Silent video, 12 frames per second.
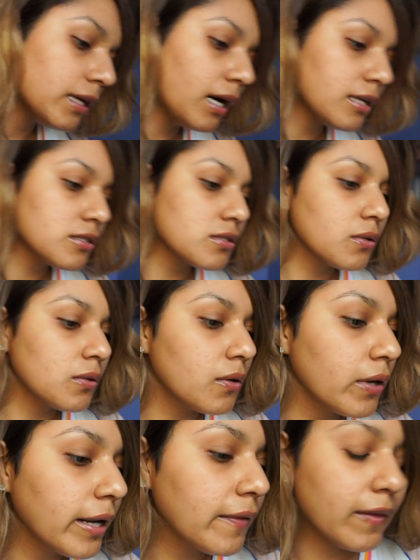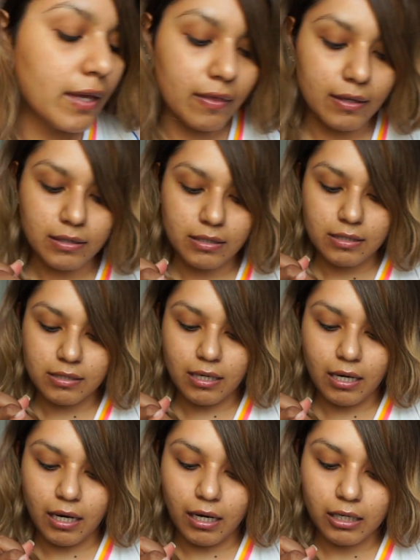Hustle, and then this is
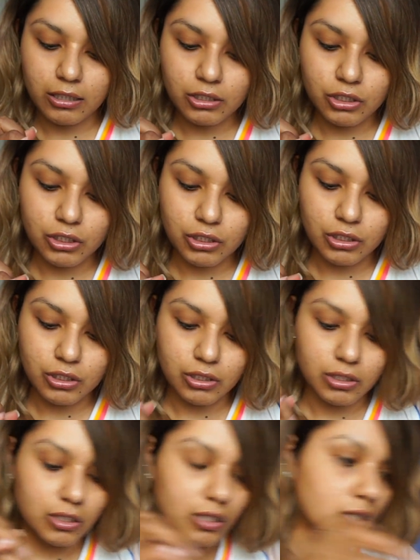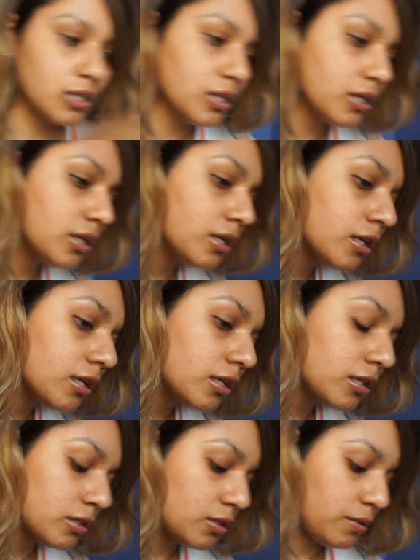Hush. Do
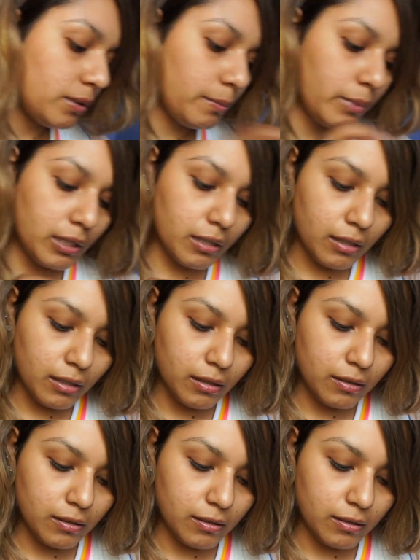it bigger.